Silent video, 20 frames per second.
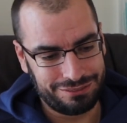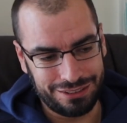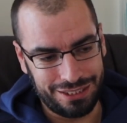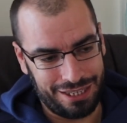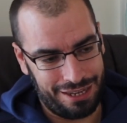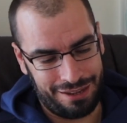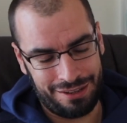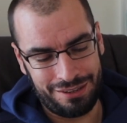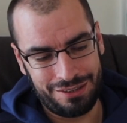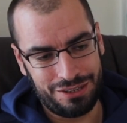
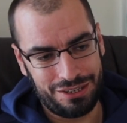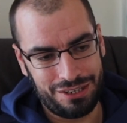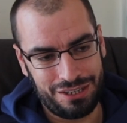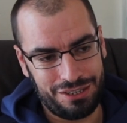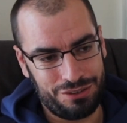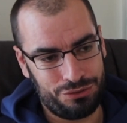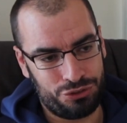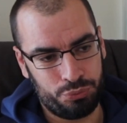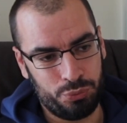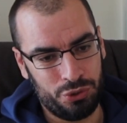Yeah,
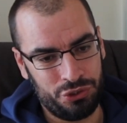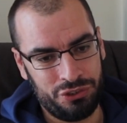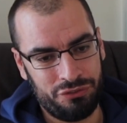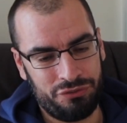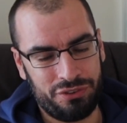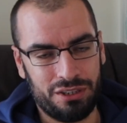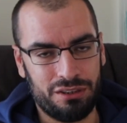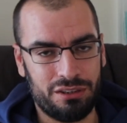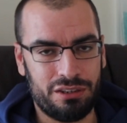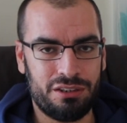it's
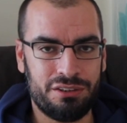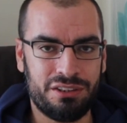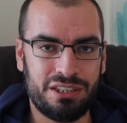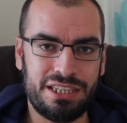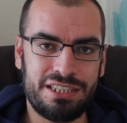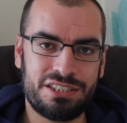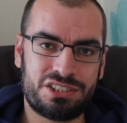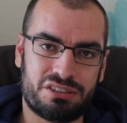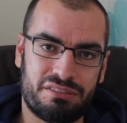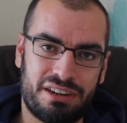wonderful. And
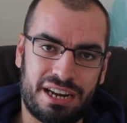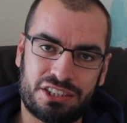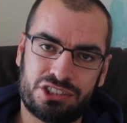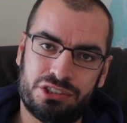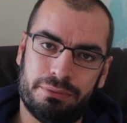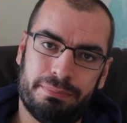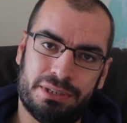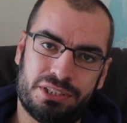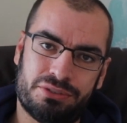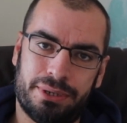the
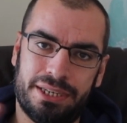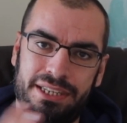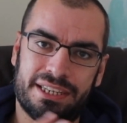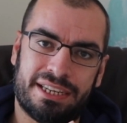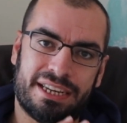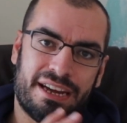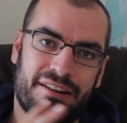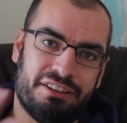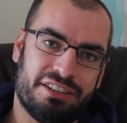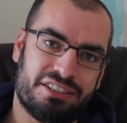interaction between the
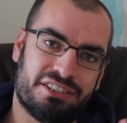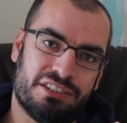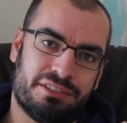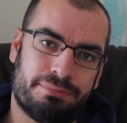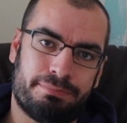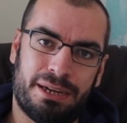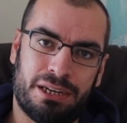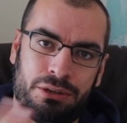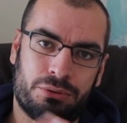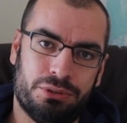characters
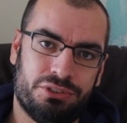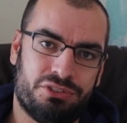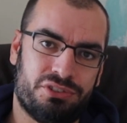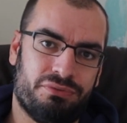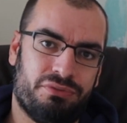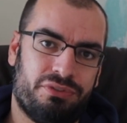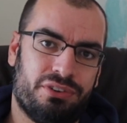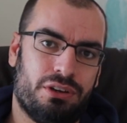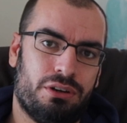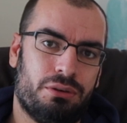backwards
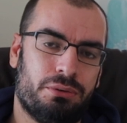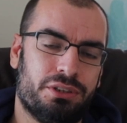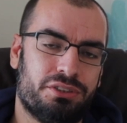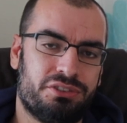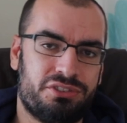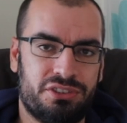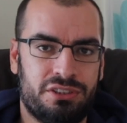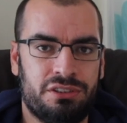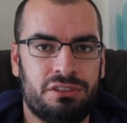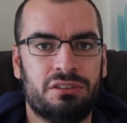and
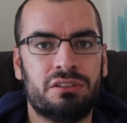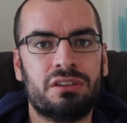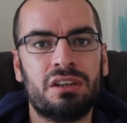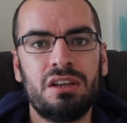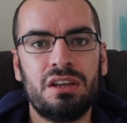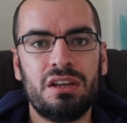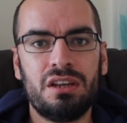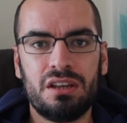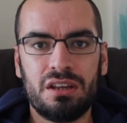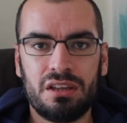forwards, and
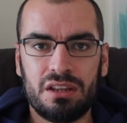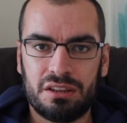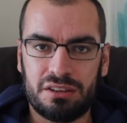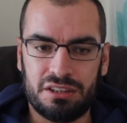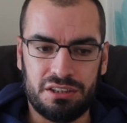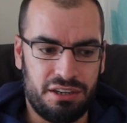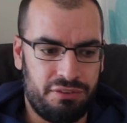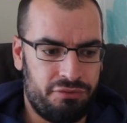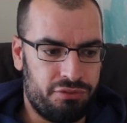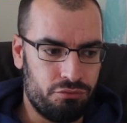
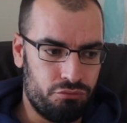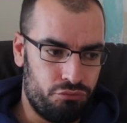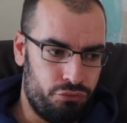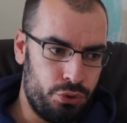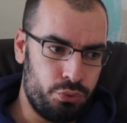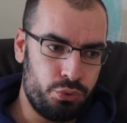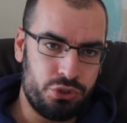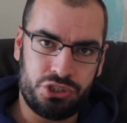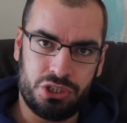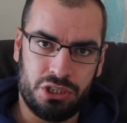the different
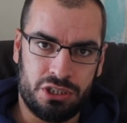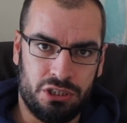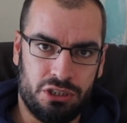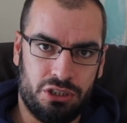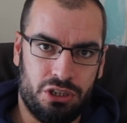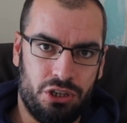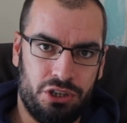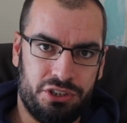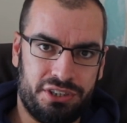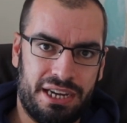routes you can
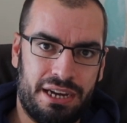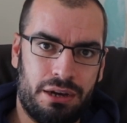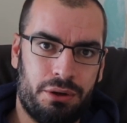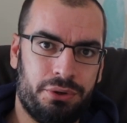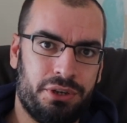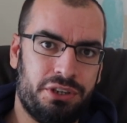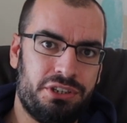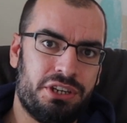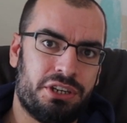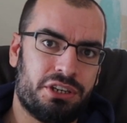go
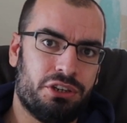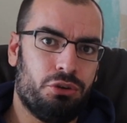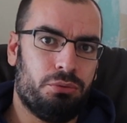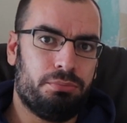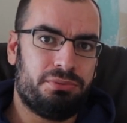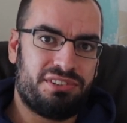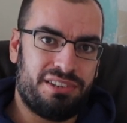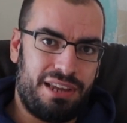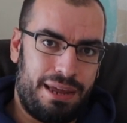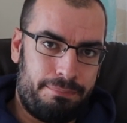down, and you can
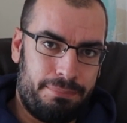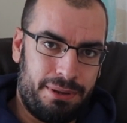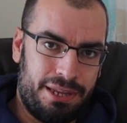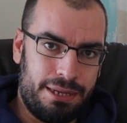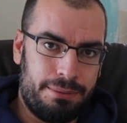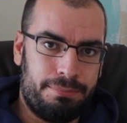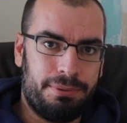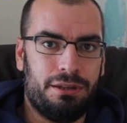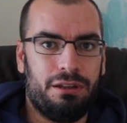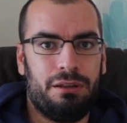upset
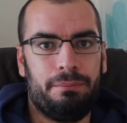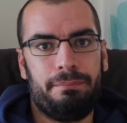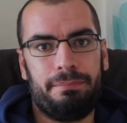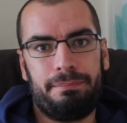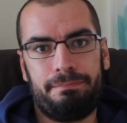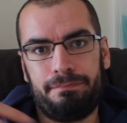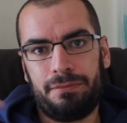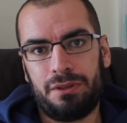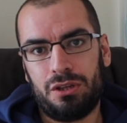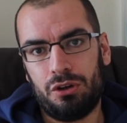people.
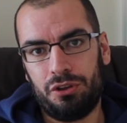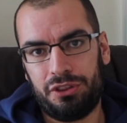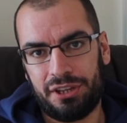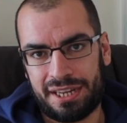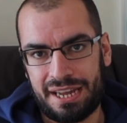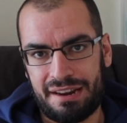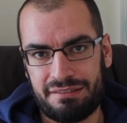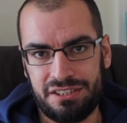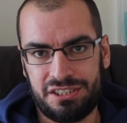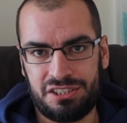Other
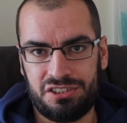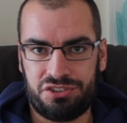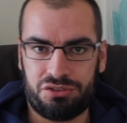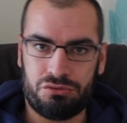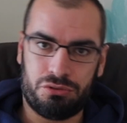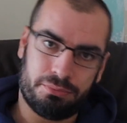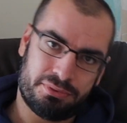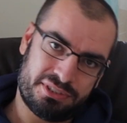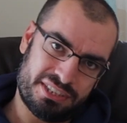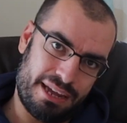characters
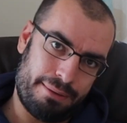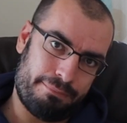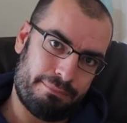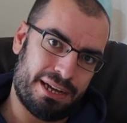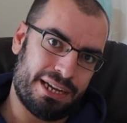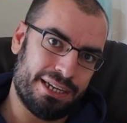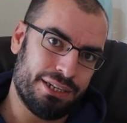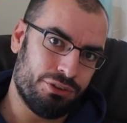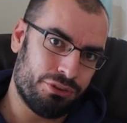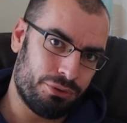are upset
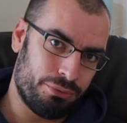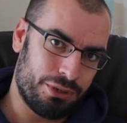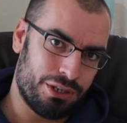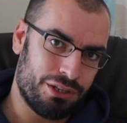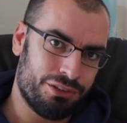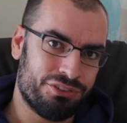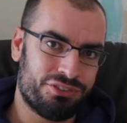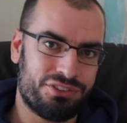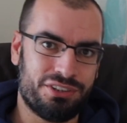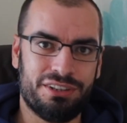by other
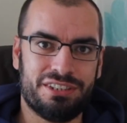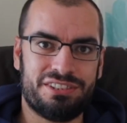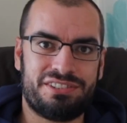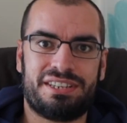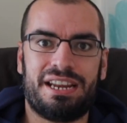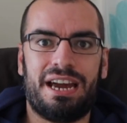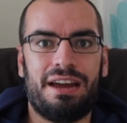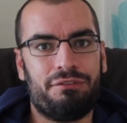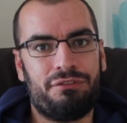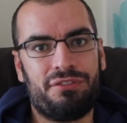ones, and they
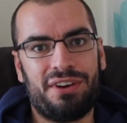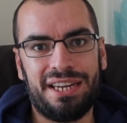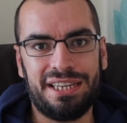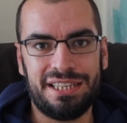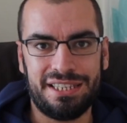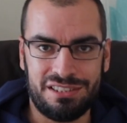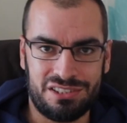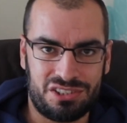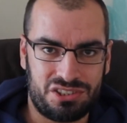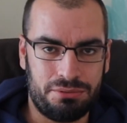start
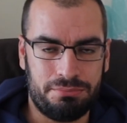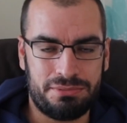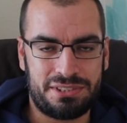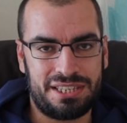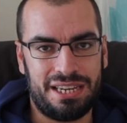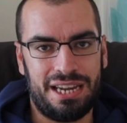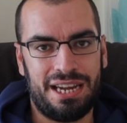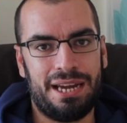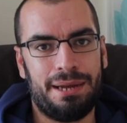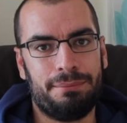fighting
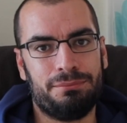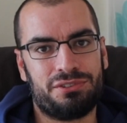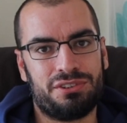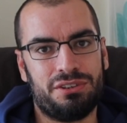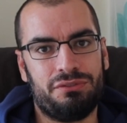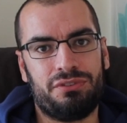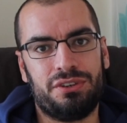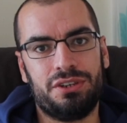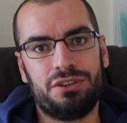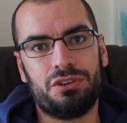sometimes
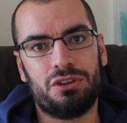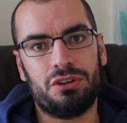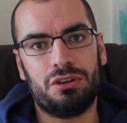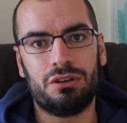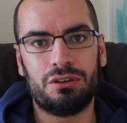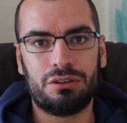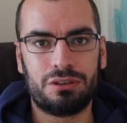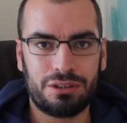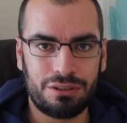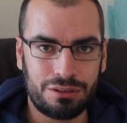if you
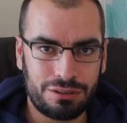don't